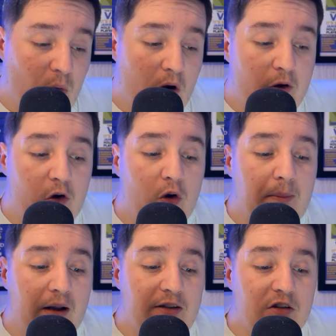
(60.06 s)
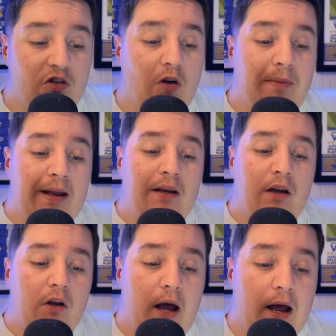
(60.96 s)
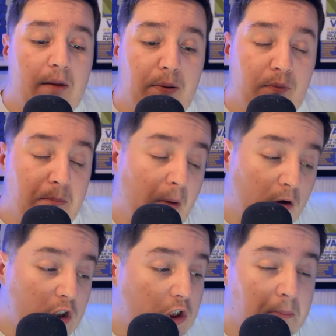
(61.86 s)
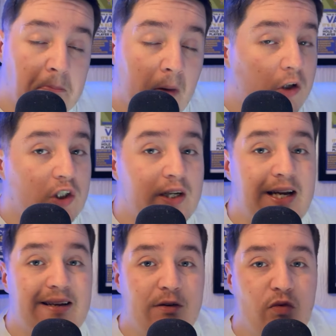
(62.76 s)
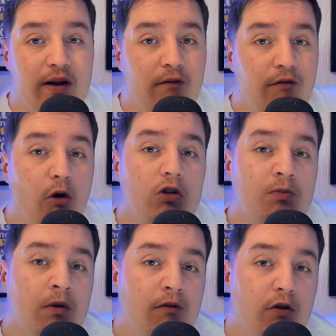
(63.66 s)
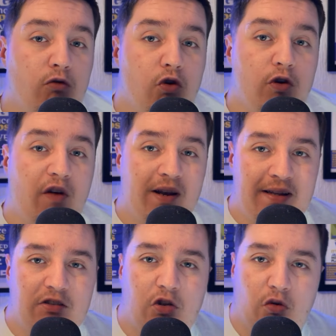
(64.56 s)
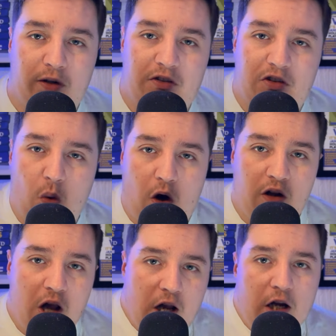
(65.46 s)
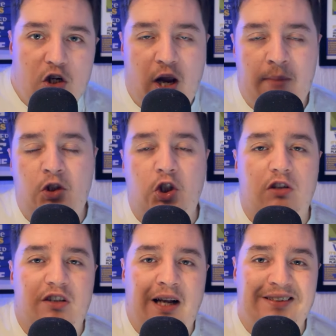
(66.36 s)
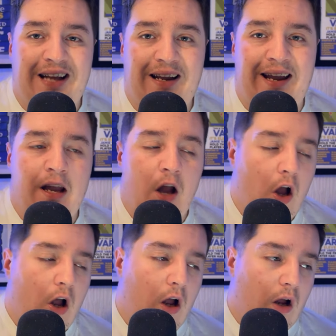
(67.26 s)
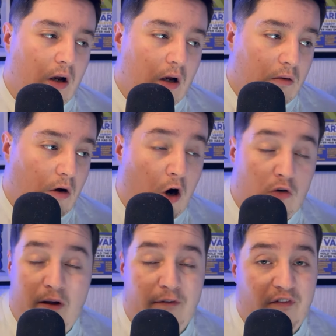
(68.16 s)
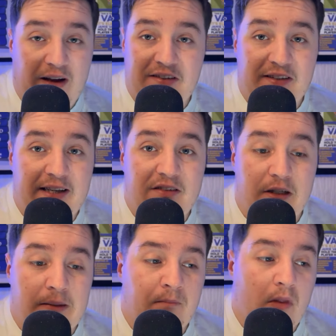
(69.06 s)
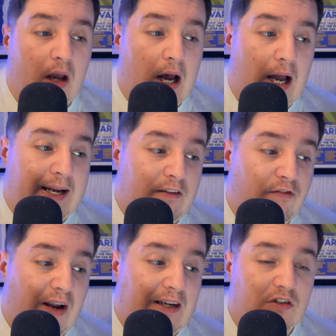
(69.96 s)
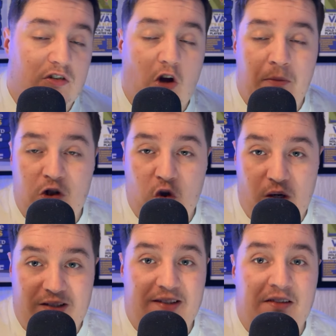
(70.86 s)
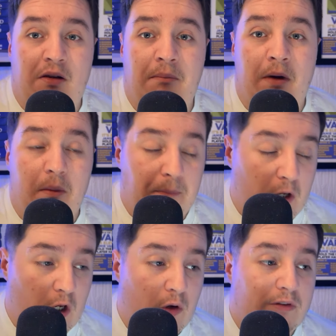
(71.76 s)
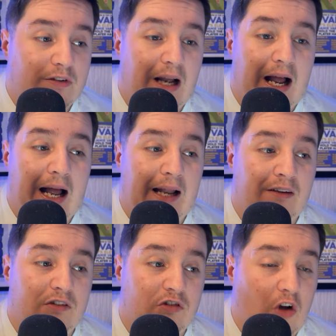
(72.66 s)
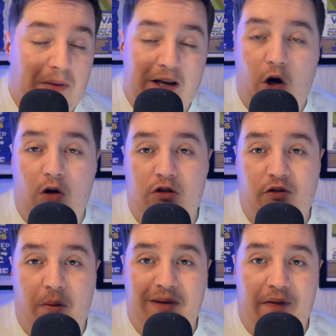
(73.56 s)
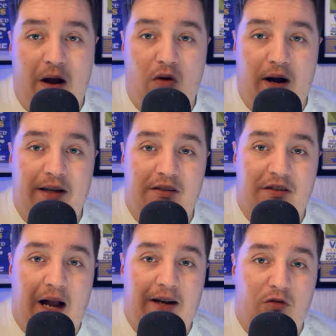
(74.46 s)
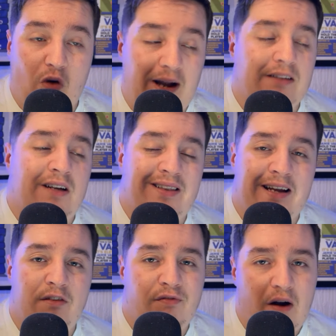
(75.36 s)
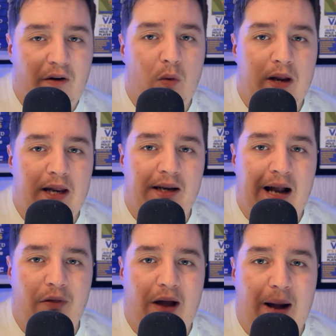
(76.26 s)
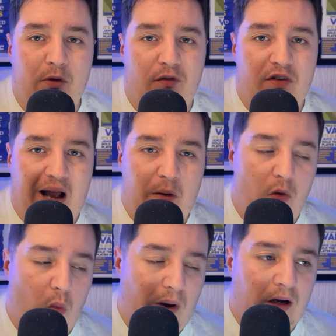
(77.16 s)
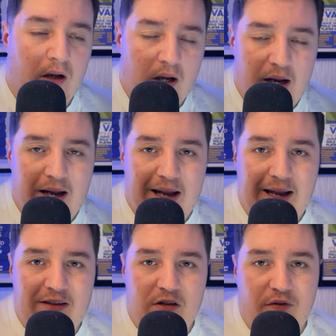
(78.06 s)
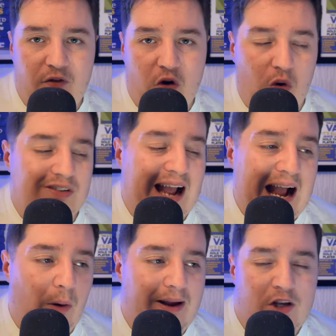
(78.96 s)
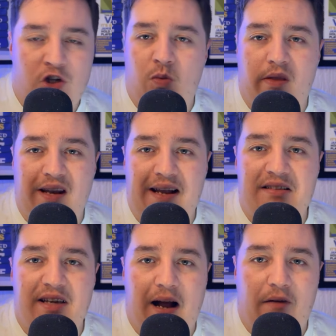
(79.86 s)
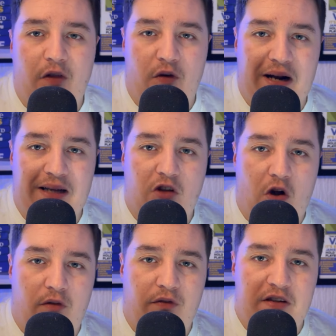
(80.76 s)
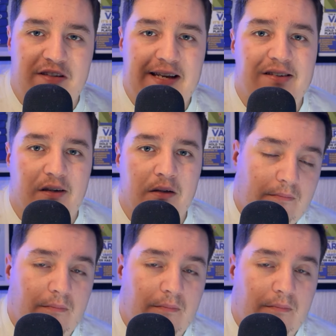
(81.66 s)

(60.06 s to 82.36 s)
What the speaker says: Woyo Coulibaly does come in. Much needed reinforcement for Ruud van Nistelrooy's squad. James Justin has had a horrific season. He's faced so much criticism, abuse, and so many goals have come down that right-hand side. A right-hand side that is very weak now that Abdul Fatawi, the winger, is, of course, out injured with an ACL for the rest of the season.